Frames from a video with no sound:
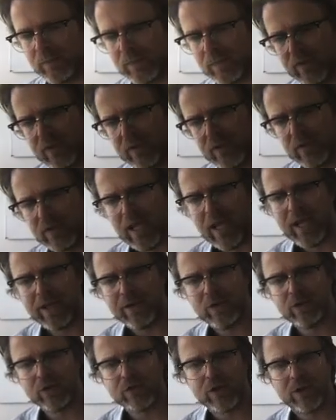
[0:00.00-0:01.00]
The ad
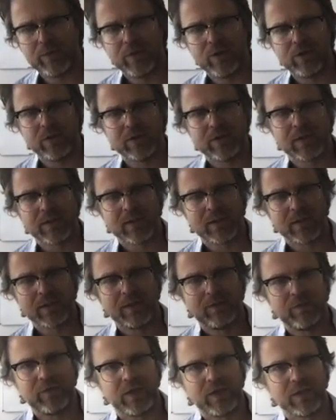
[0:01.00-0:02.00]
hoc tribunals are
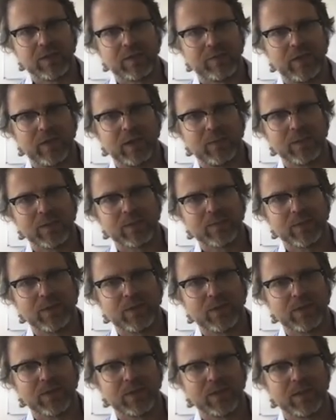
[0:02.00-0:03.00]
significant developments
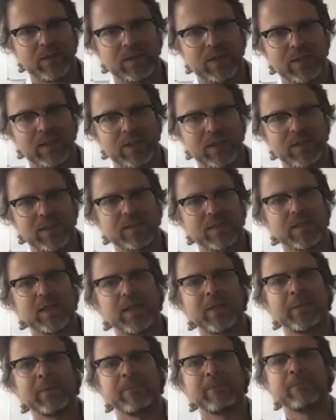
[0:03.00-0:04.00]
because there is at least
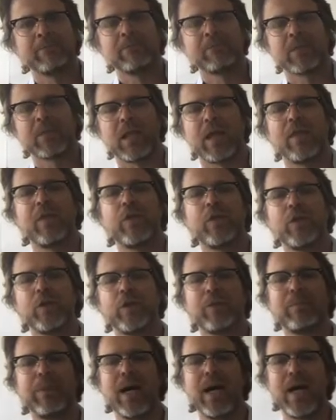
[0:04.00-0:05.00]
a
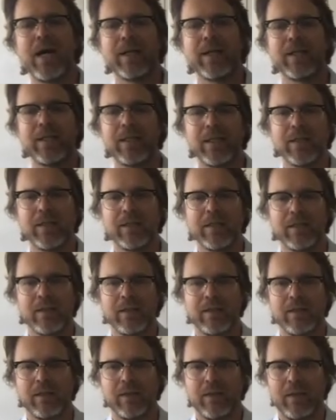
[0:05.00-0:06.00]
third party
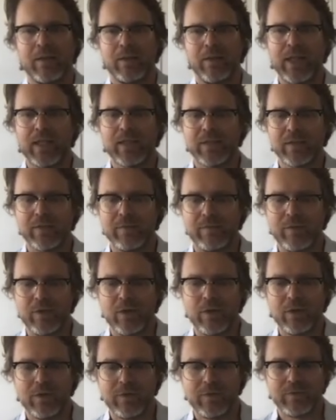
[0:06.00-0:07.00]
that's
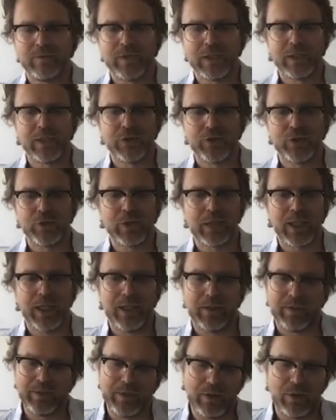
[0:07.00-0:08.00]
involved in
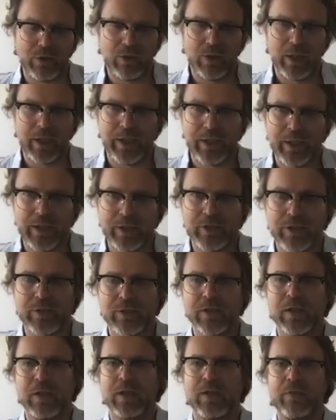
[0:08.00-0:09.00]
adjudicating, the United
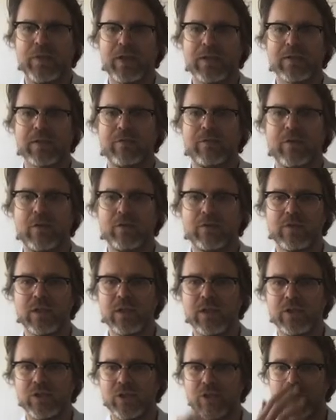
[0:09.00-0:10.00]
Nations, that's involved in
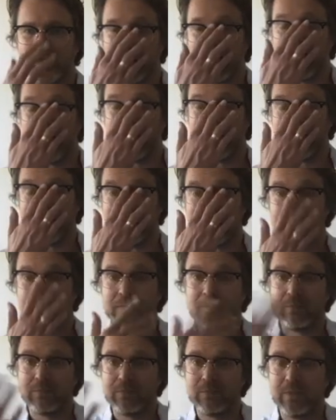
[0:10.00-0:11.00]
adjudicating
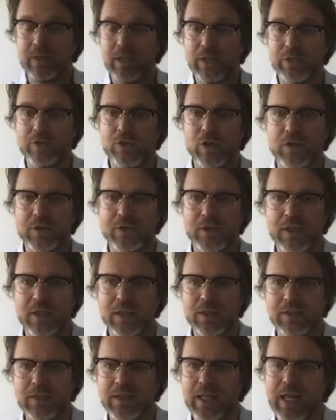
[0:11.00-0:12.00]

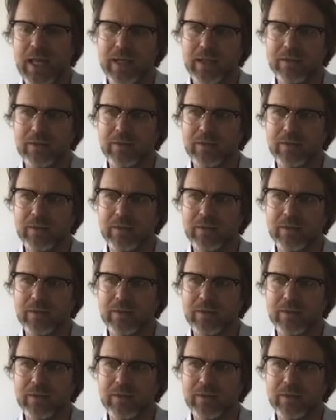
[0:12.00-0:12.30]
atrocities, and that